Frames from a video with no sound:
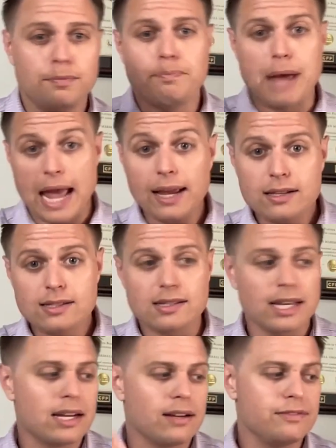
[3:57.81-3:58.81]
banks
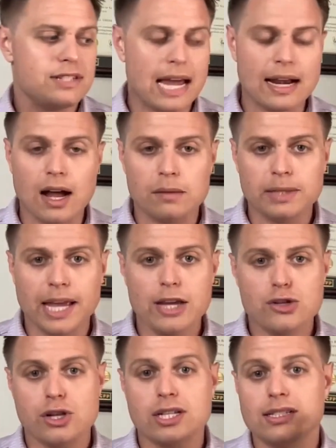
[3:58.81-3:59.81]
and of debt
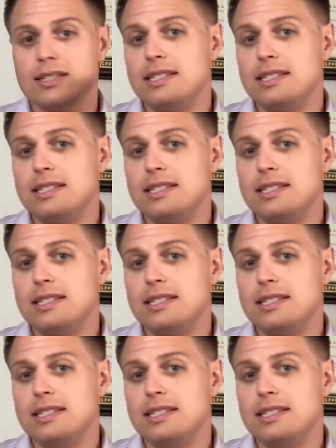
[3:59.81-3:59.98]
obligations.